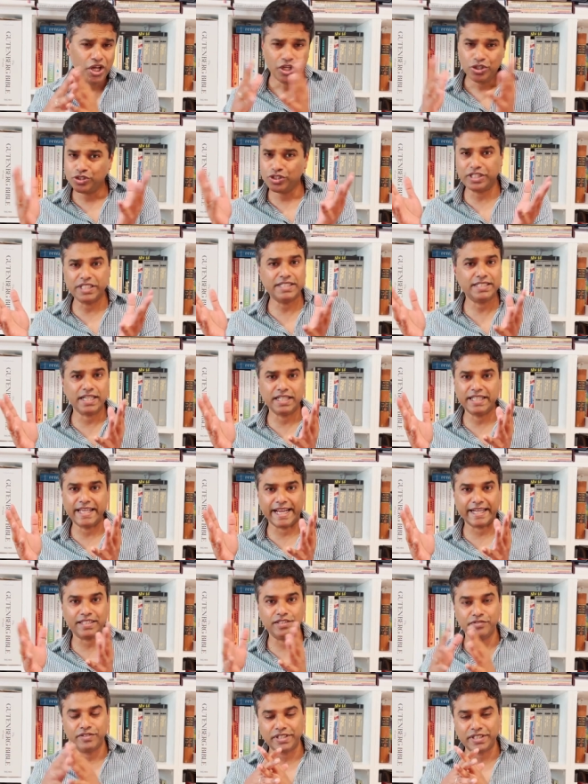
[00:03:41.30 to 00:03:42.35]
So these are the
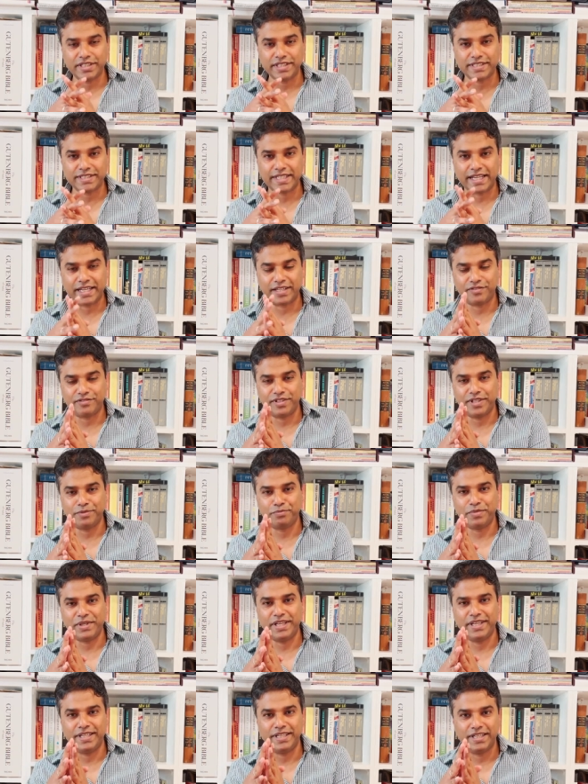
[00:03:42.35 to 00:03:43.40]
activities that we have
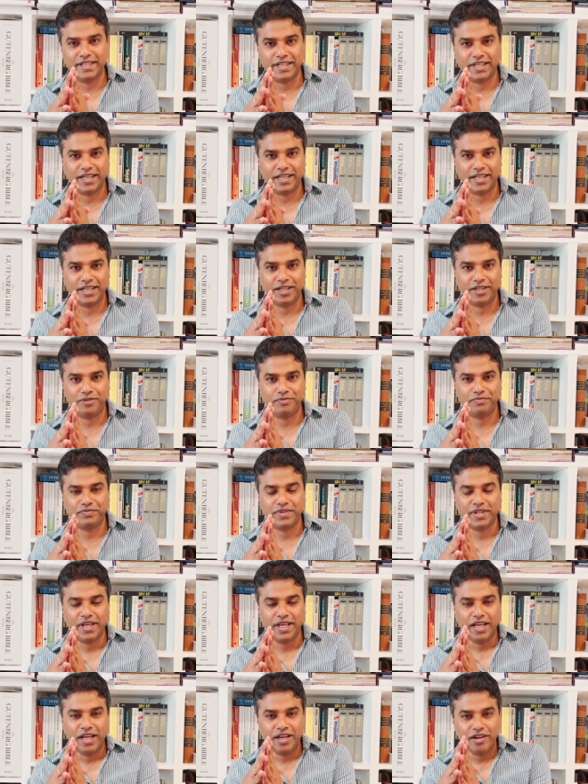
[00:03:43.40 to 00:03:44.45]
been um,
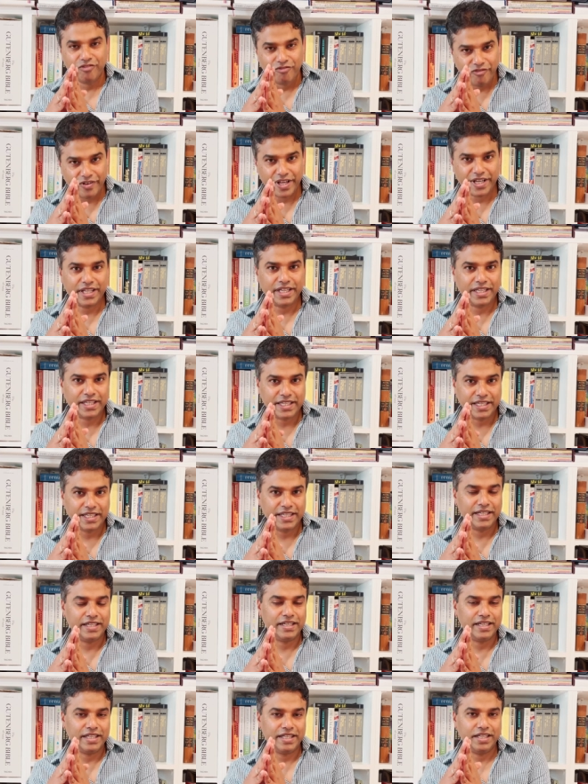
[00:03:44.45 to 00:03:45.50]
very
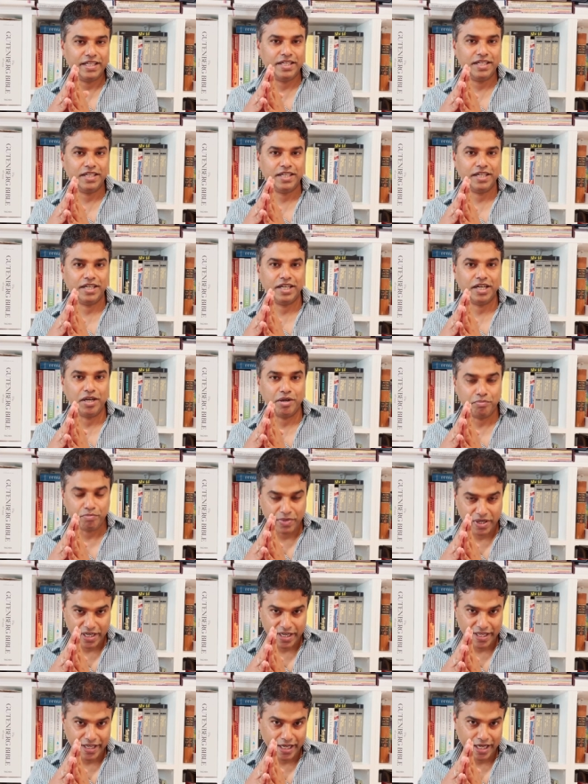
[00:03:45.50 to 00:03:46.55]
keenly uh,
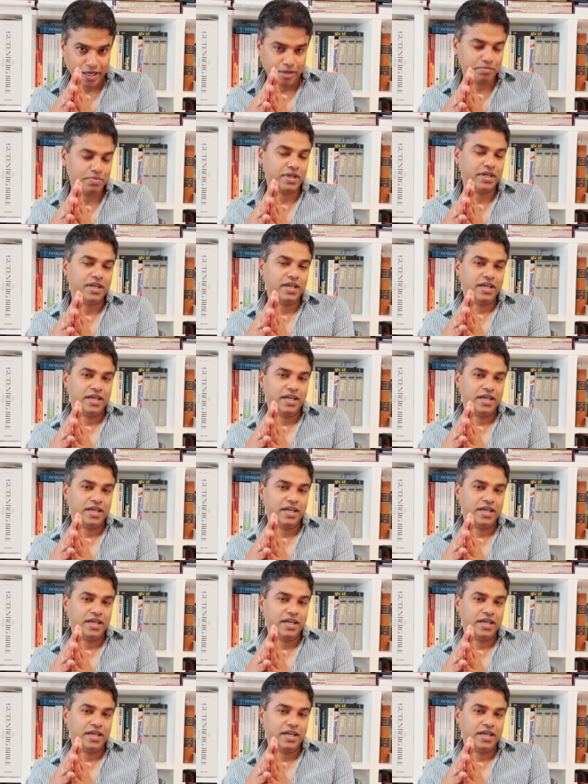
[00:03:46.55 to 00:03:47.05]
building up.